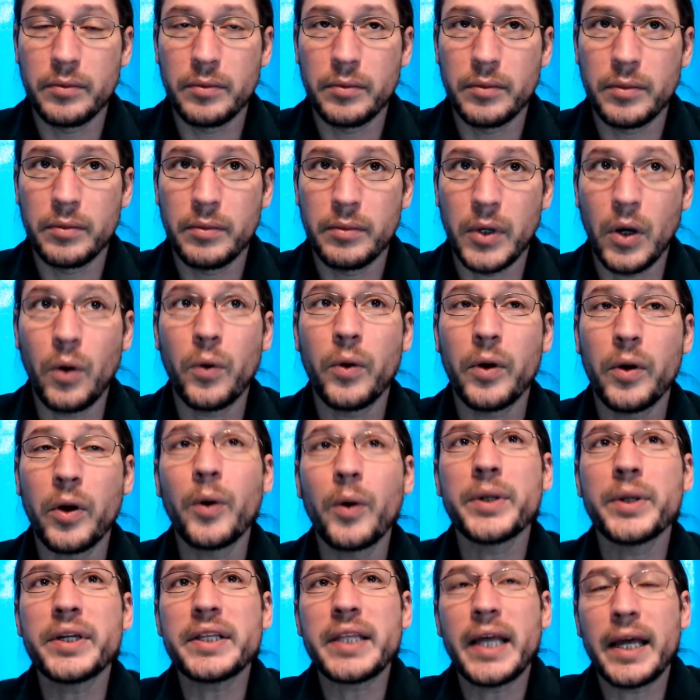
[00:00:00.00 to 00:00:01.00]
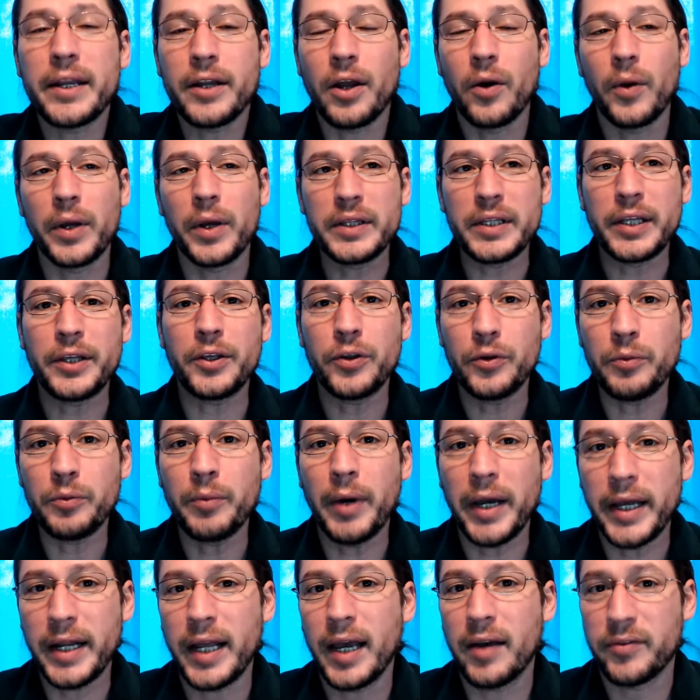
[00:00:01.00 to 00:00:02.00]
go into that knowing that you
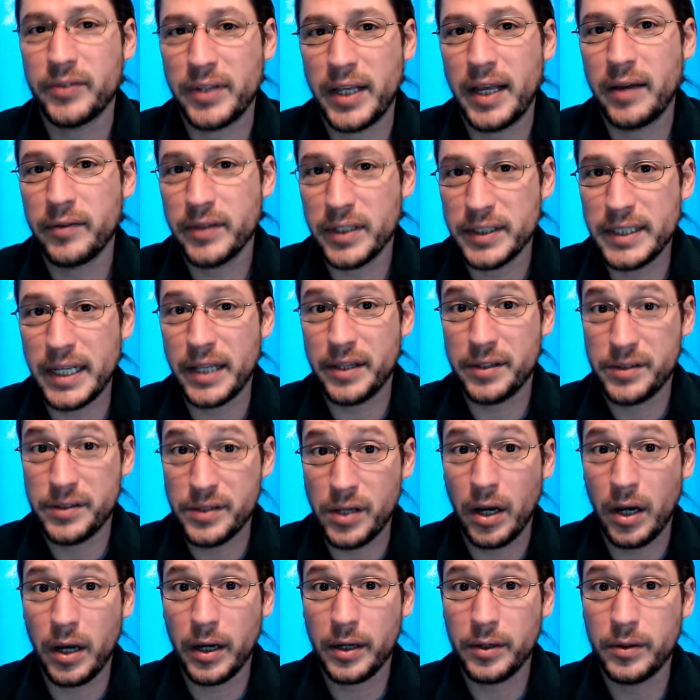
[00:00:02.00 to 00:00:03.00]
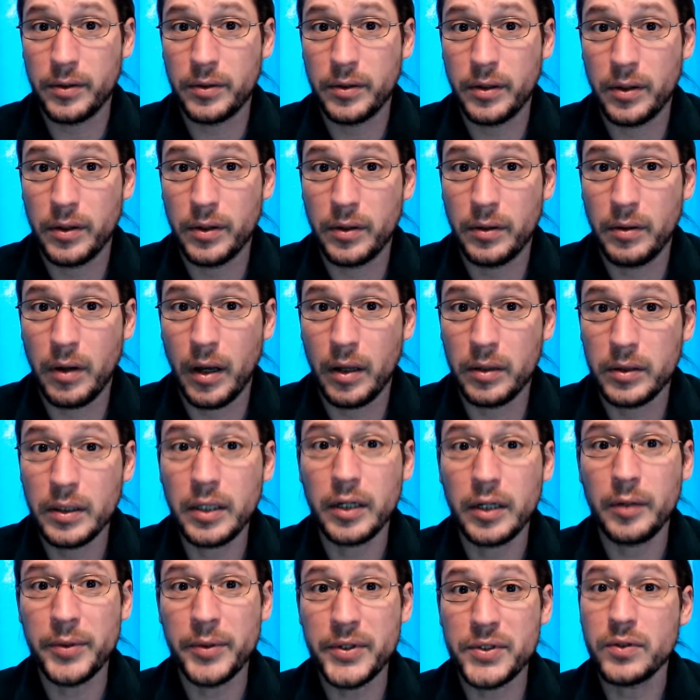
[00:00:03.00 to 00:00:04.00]
might have to have the death talk a
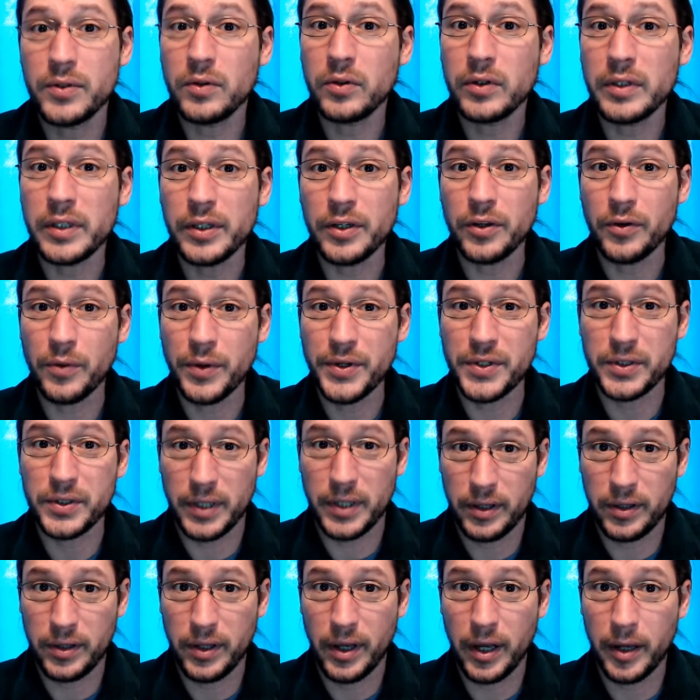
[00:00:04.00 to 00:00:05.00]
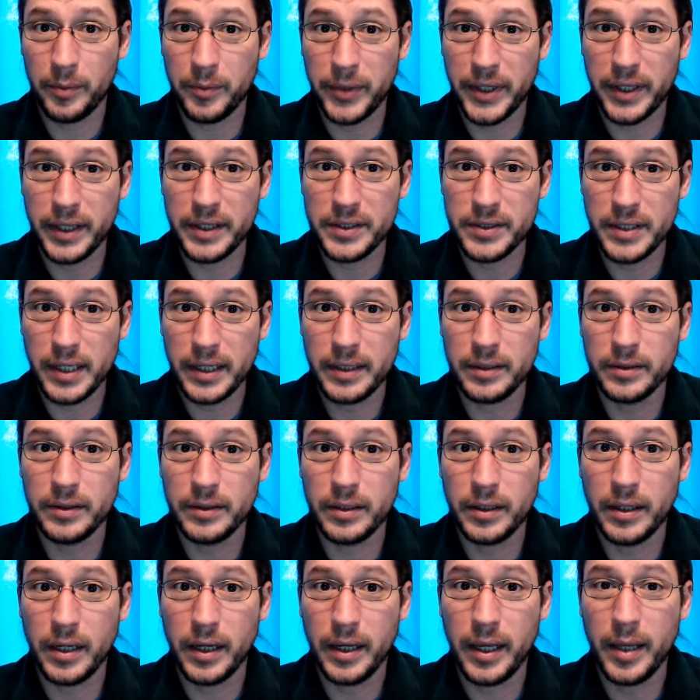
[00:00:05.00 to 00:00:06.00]
little bit sooner than you originally thought, because that
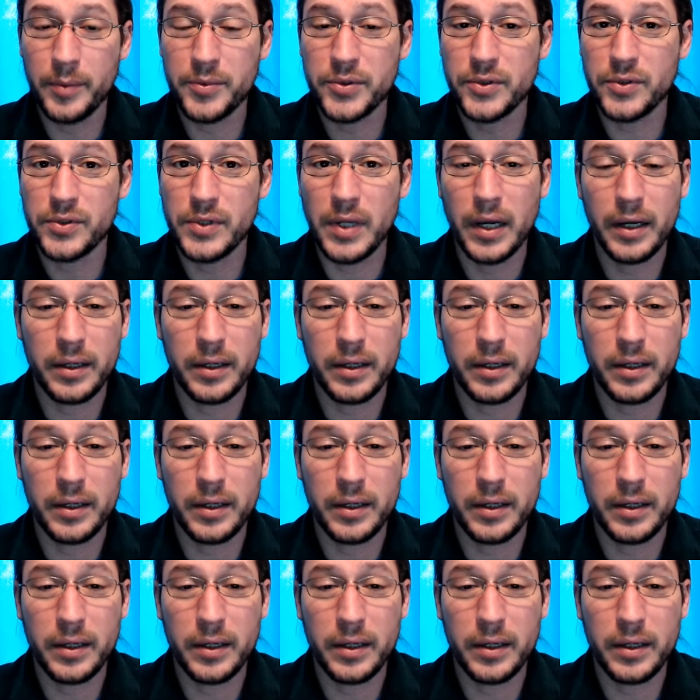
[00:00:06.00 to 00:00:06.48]
hamster's not going to